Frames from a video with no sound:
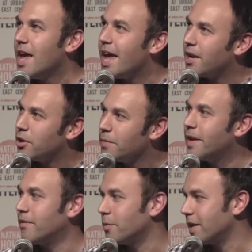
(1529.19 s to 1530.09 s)
And I hope that
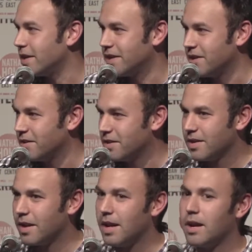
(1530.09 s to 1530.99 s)
everyone in
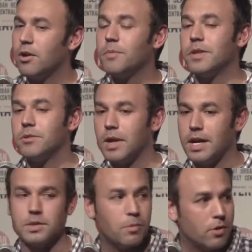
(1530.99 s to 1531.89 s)
here, I hope that you
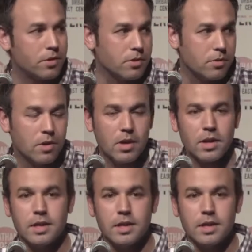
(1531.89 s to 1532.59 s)
guys, both of you,